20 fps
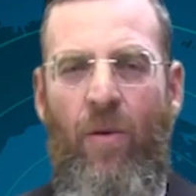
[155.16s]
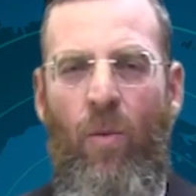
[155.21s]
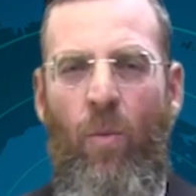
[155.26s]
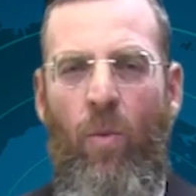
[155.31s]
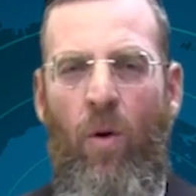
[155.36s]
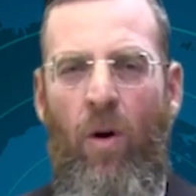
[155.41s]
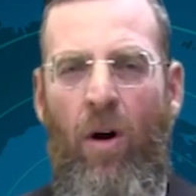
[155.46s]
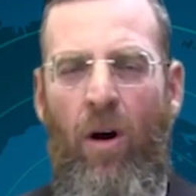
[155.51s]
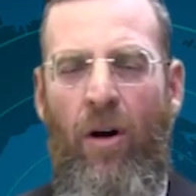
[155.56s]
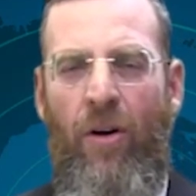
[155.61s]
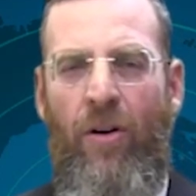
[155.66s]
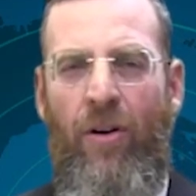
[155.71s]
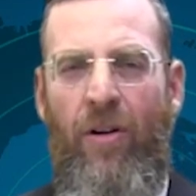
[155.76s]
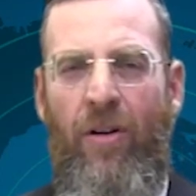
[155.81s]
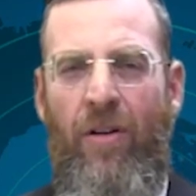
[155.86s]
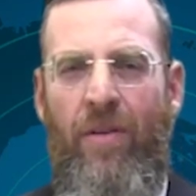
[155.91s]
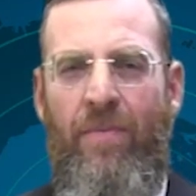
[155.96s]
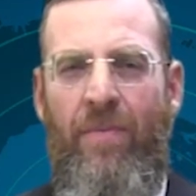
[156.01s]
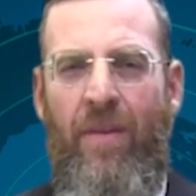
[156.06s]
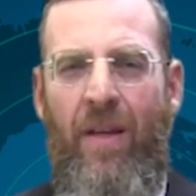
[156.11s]

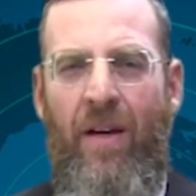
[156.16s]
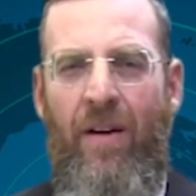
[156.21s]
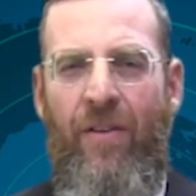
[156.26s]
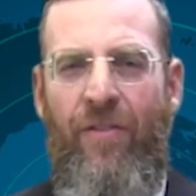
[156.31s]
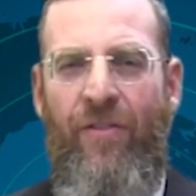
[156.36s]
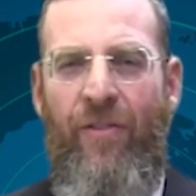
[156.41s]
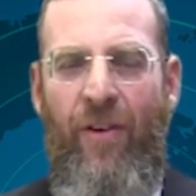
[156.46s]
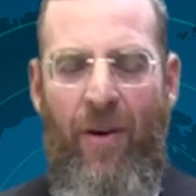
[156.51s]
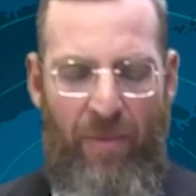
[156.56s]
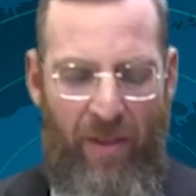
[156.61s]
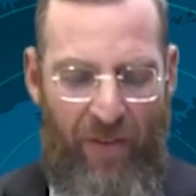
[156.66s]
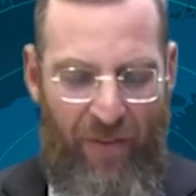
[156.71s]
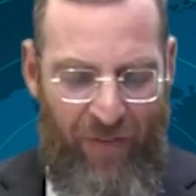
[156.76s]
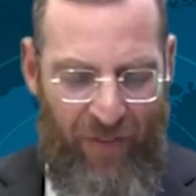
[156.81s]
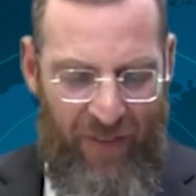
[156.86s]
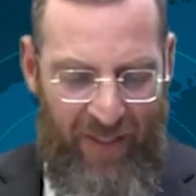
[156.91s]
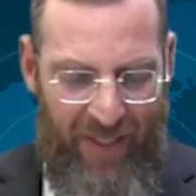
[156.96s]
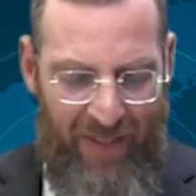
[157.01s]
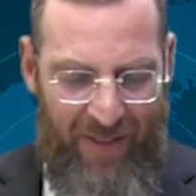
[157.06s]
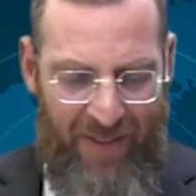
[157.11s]
water from the
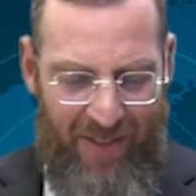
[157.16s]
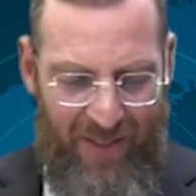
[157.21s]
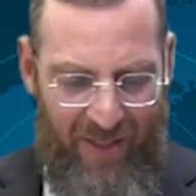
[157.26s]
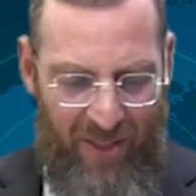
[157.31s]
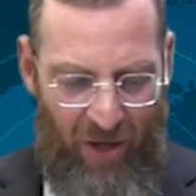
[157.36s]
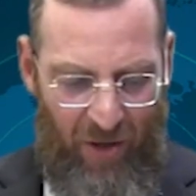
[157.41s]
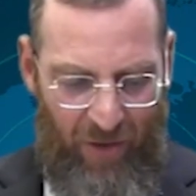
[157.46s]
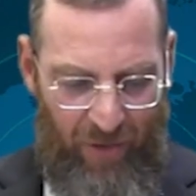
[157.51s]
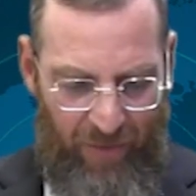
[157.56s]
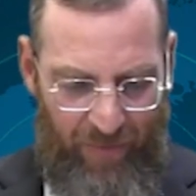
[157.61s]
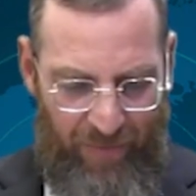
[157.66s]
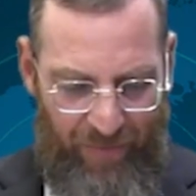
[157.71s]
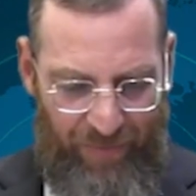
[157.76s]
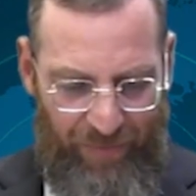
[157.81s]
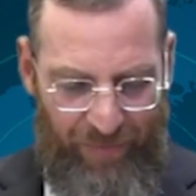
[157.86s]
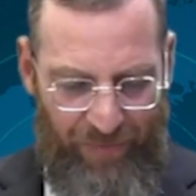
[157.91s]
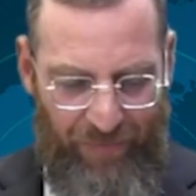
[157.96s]
flintstone.